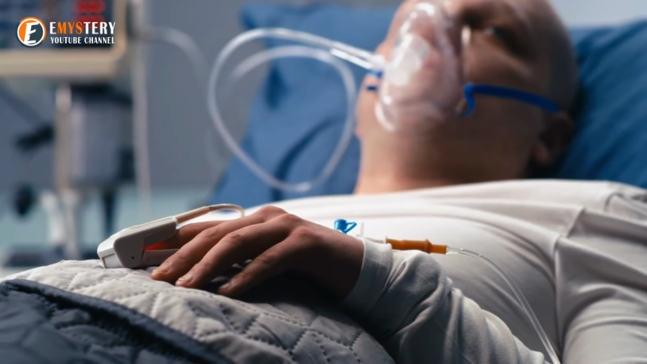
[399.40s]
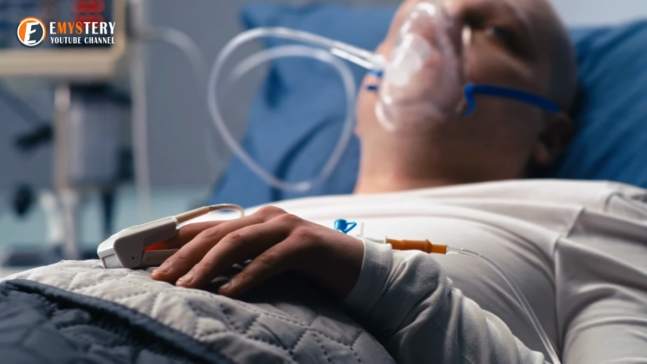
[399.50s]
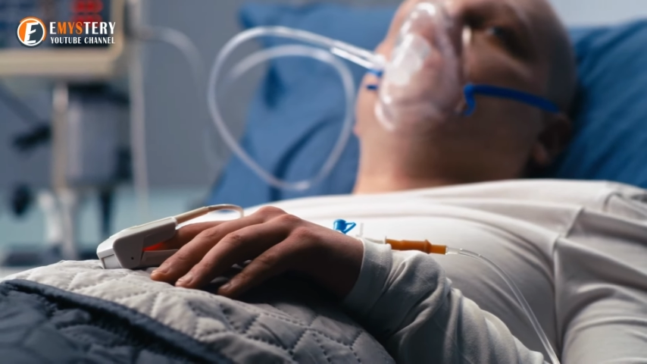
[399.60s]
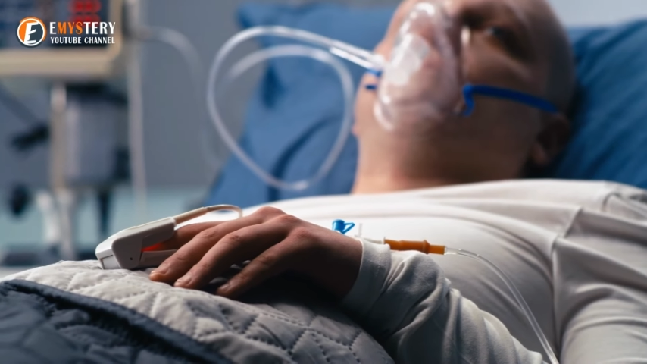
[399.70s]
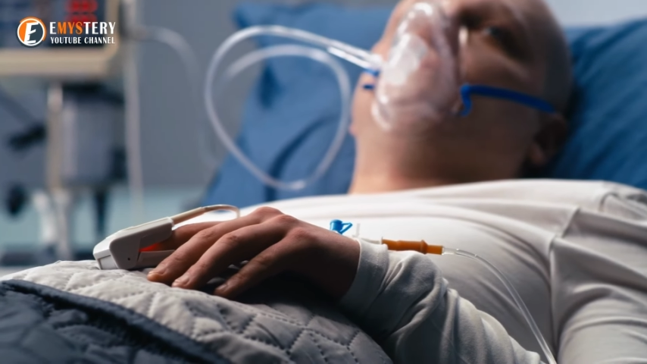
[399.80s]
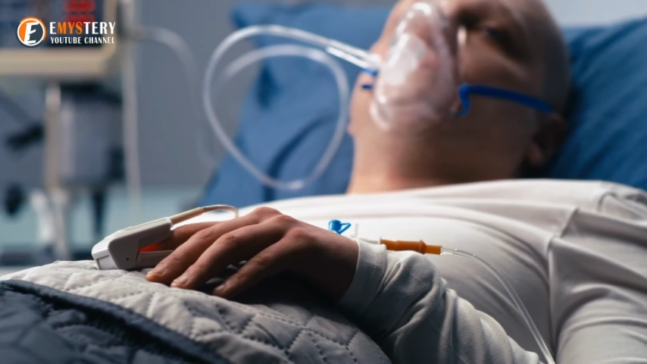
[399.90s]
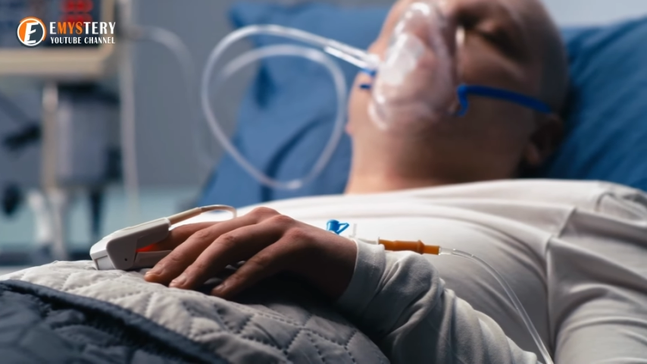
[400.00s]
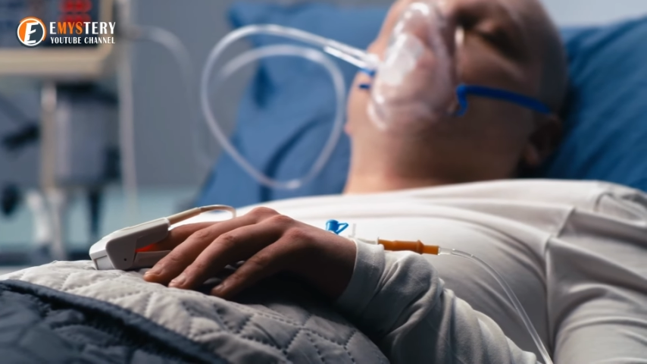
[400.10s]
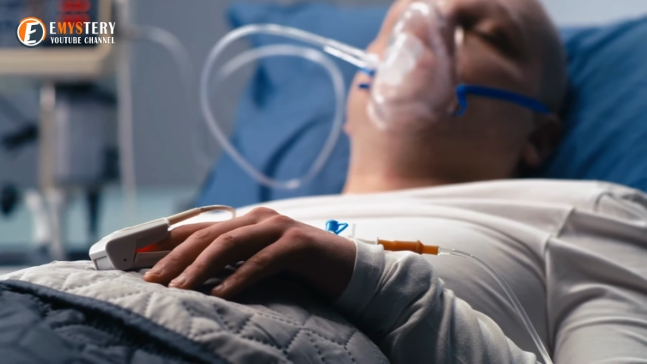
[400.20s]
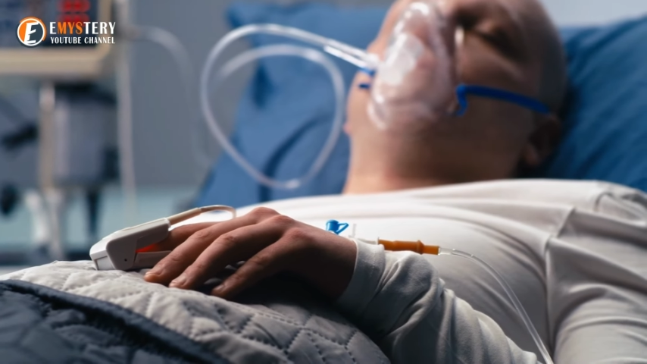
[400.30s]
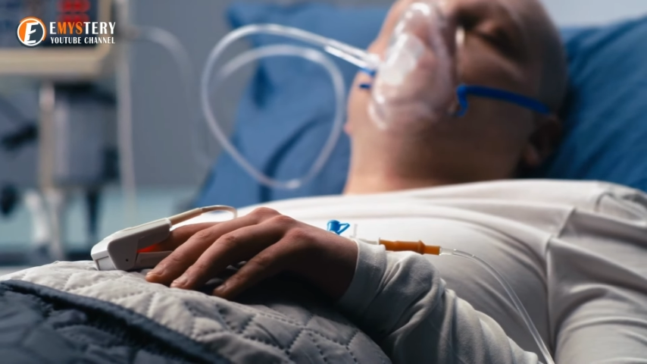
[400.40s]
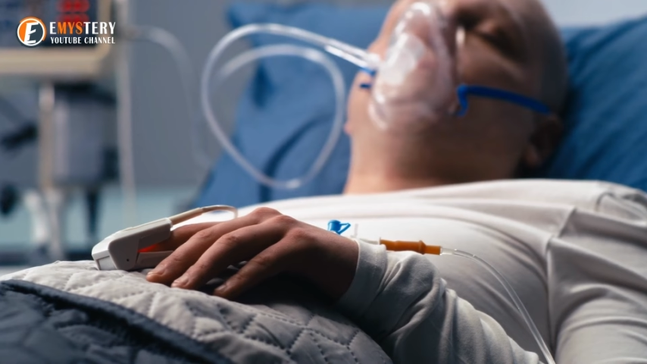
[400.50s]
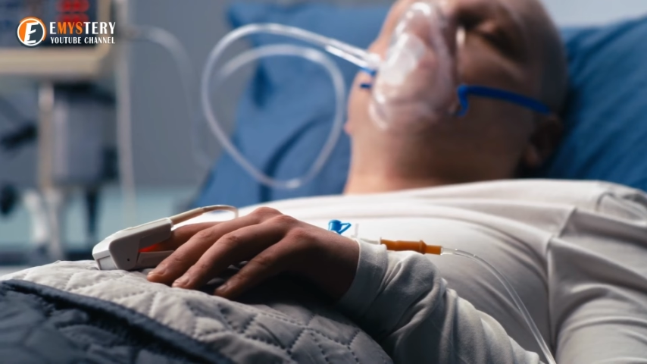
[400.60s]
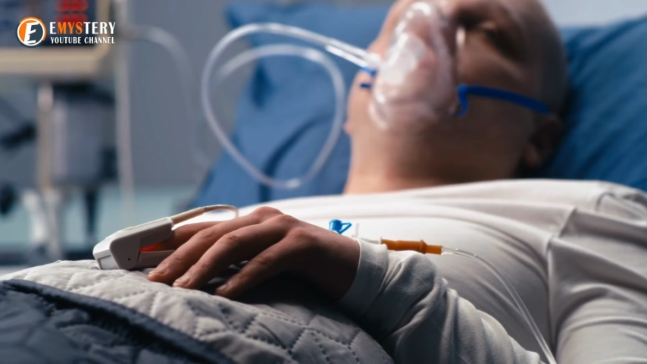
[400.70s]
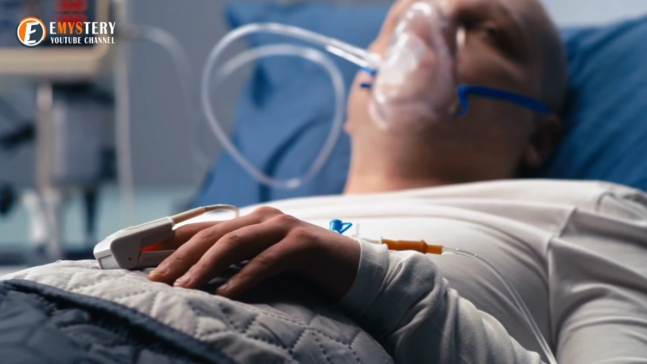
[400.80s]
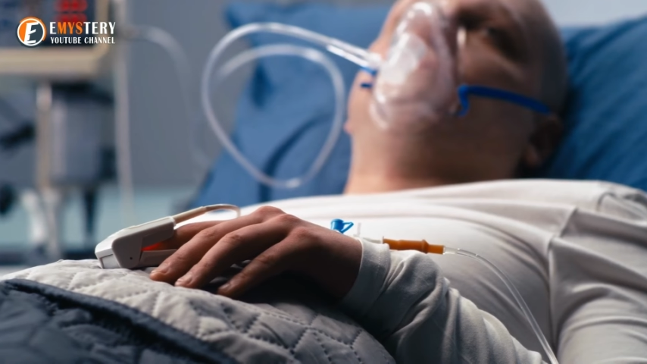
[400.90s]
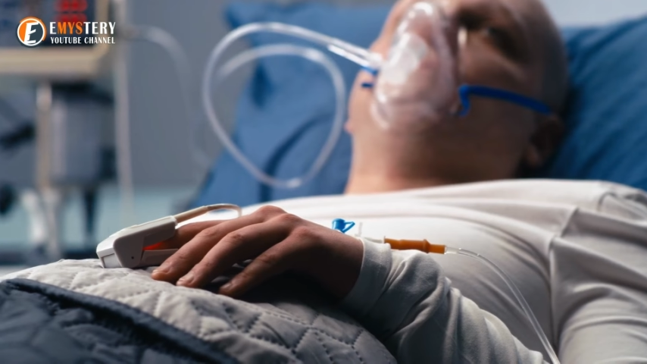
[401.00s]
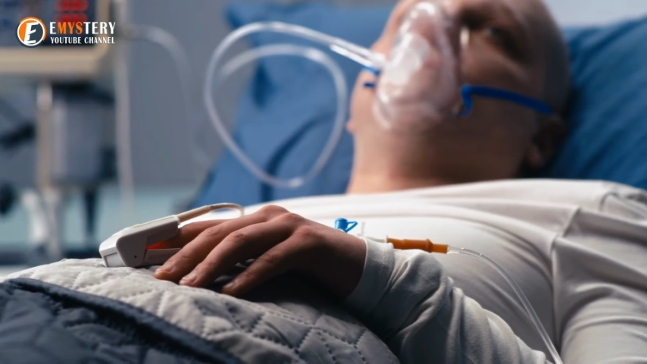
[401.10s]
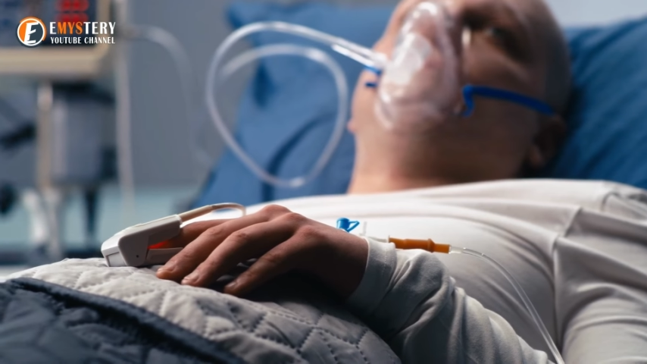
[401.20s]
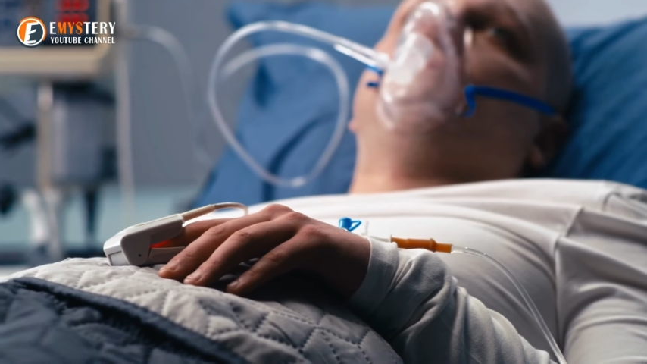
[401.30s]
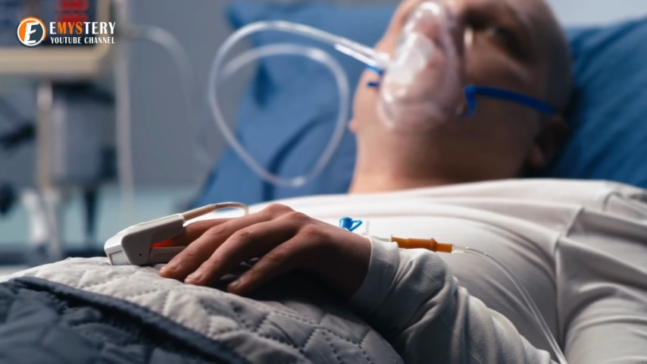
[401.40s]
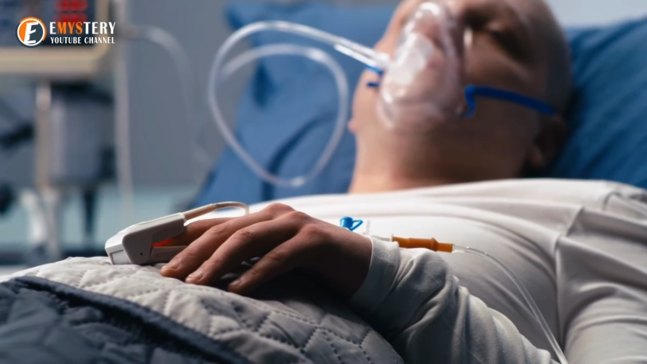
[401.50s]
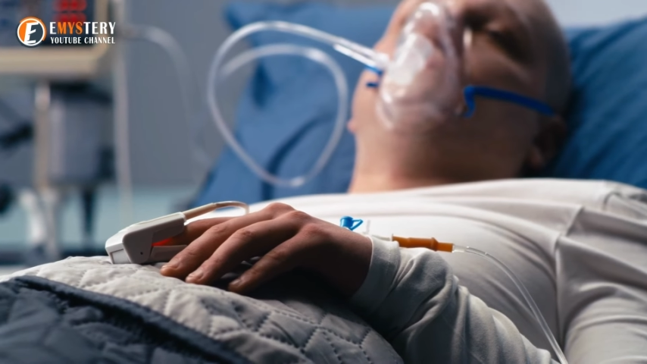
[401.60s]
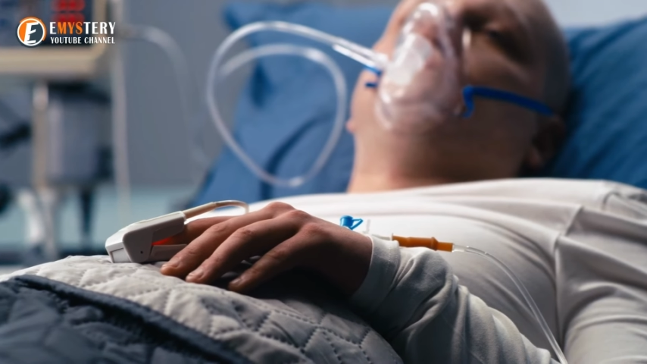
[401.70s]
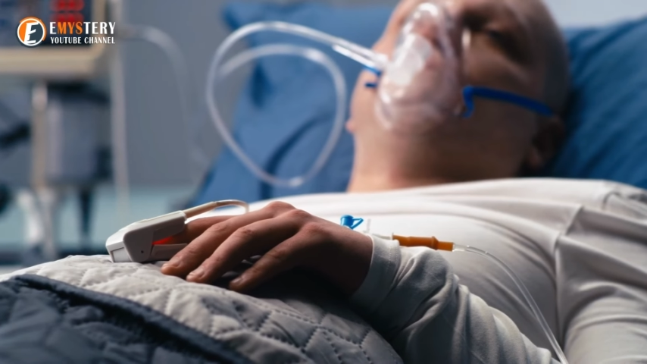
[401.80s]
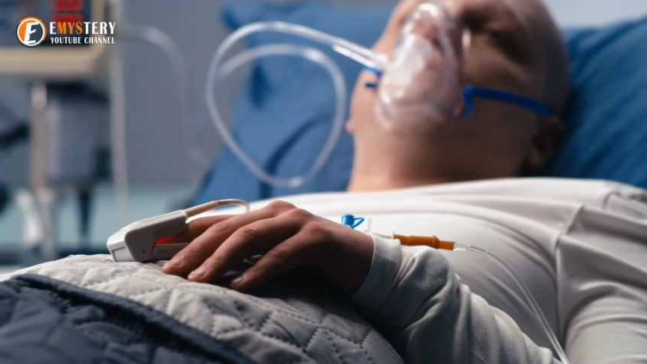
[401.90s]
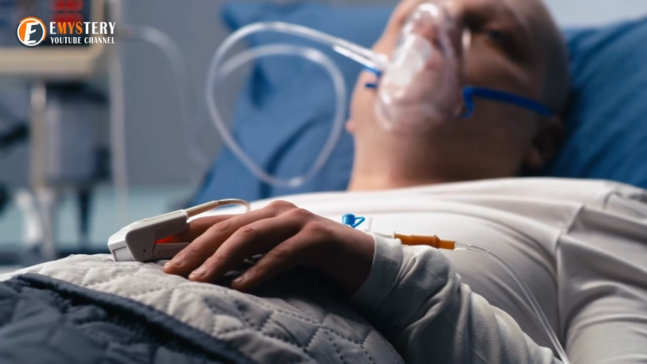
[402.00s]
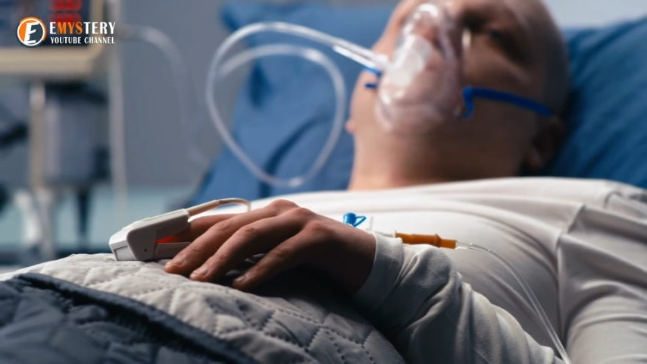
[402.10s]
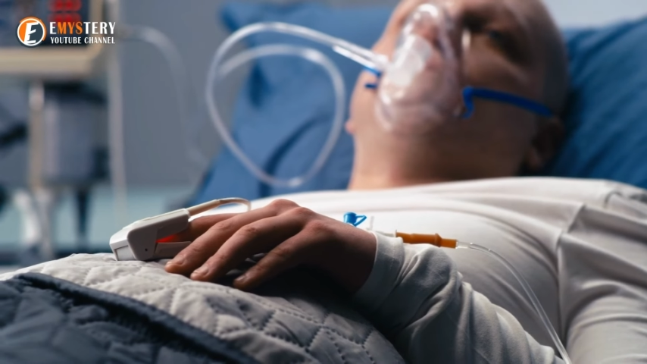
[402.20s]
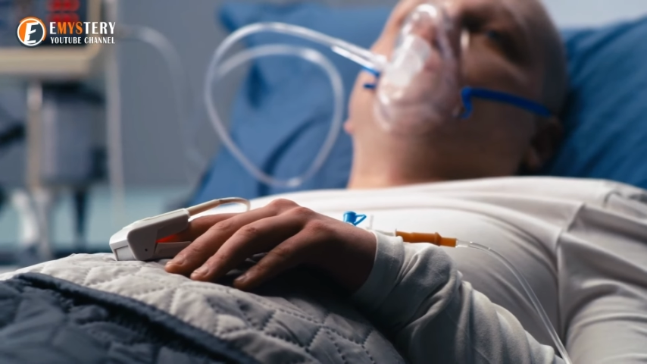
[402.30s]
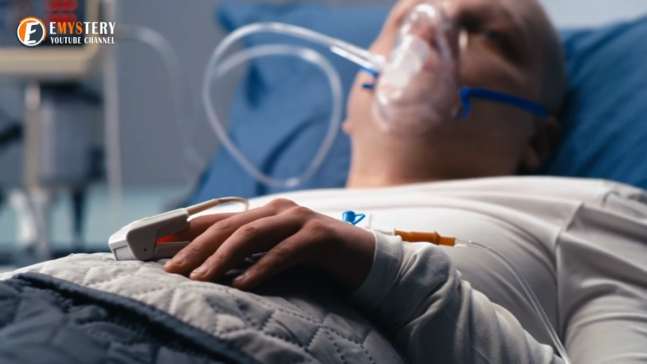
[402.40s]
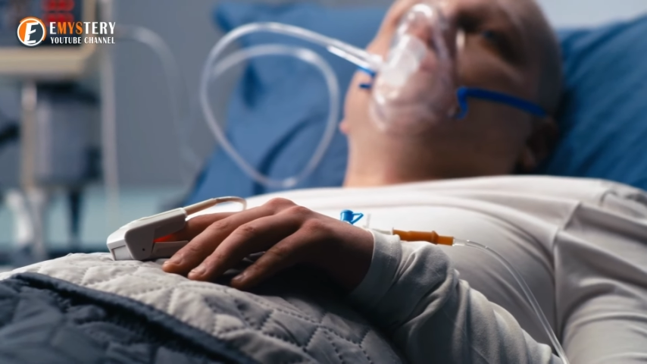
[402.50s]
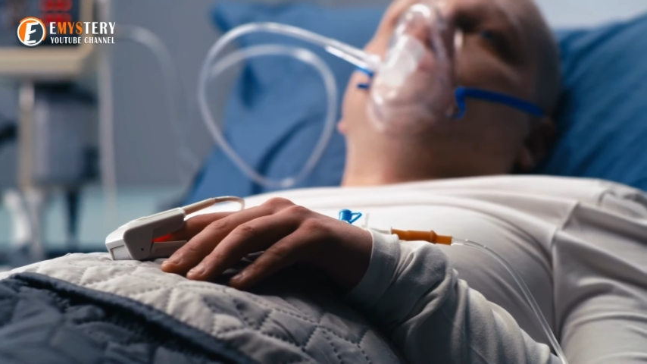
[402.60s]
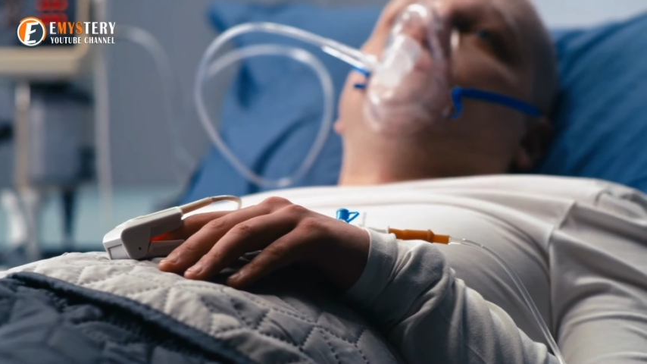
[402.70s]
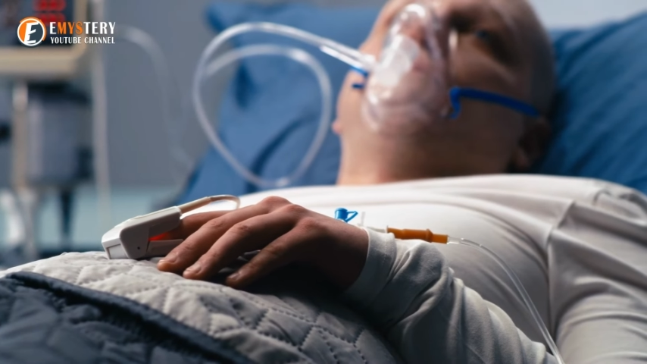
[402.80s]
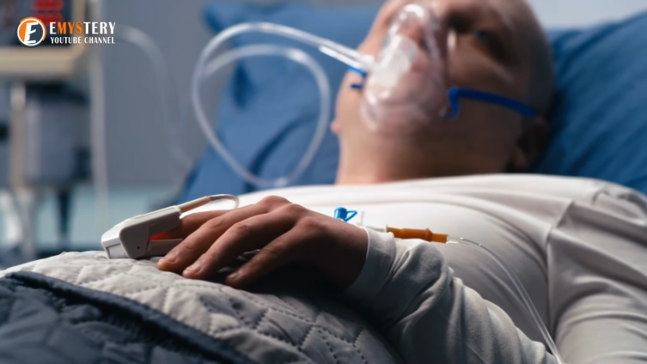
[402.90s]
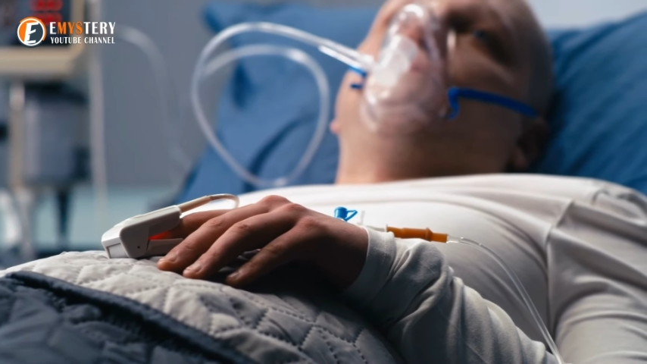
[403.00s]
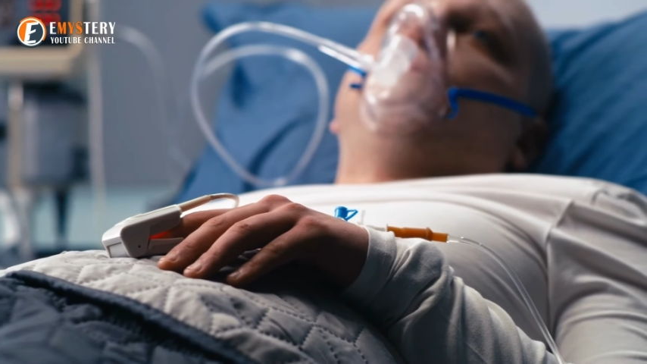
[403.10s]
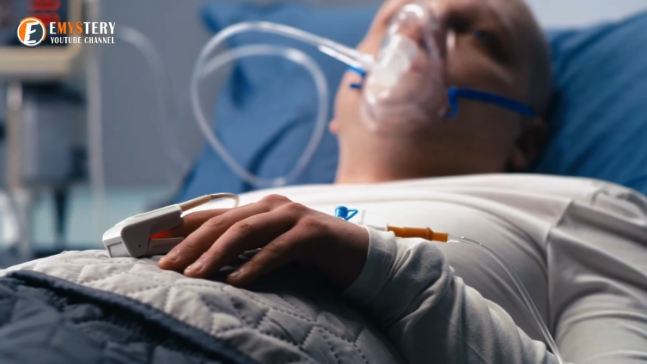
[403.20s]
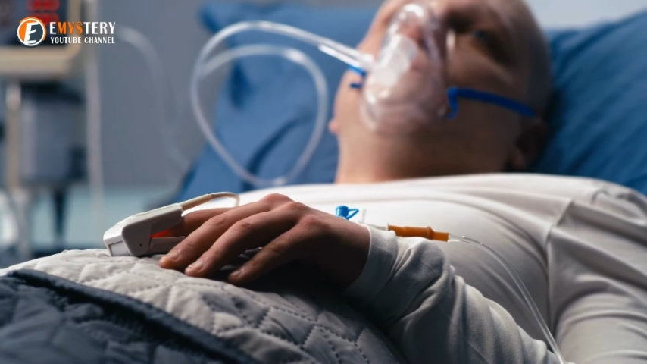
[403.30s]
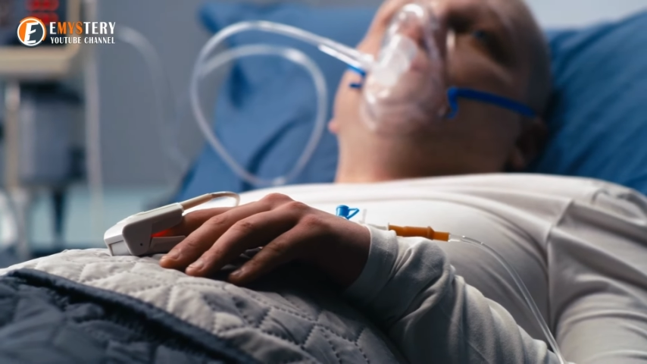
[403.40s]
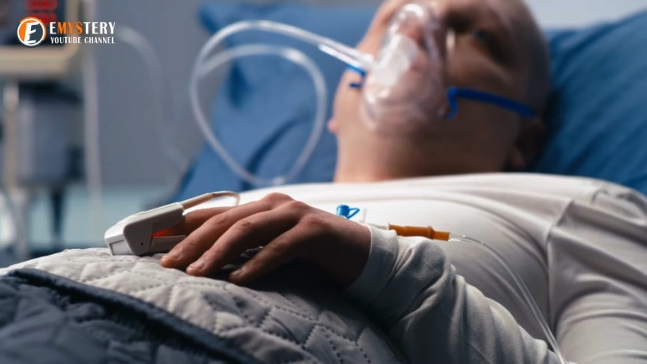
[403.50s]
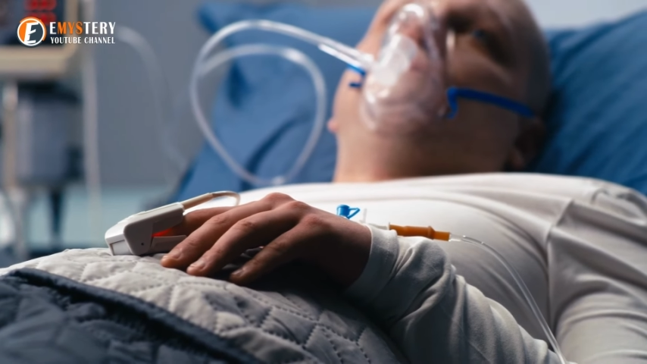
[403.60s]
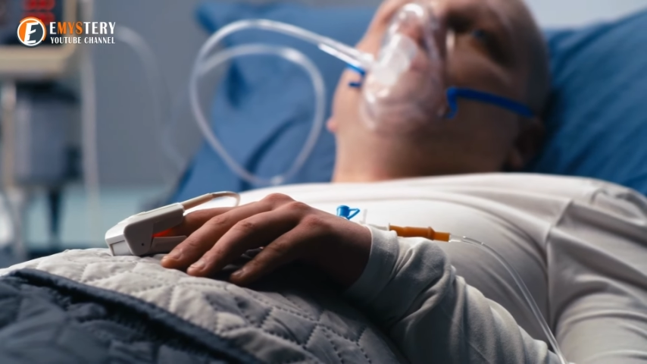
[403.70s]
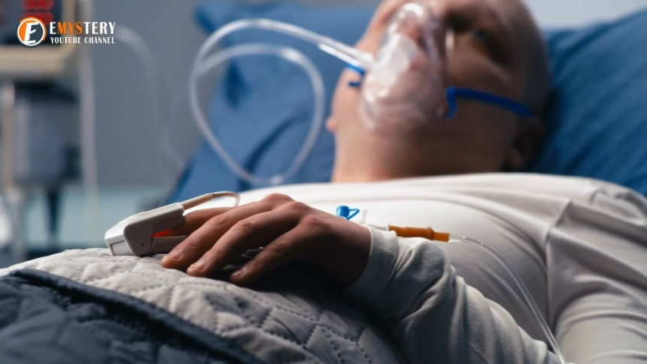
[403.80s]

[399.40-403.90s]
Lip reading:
(no speaker visible)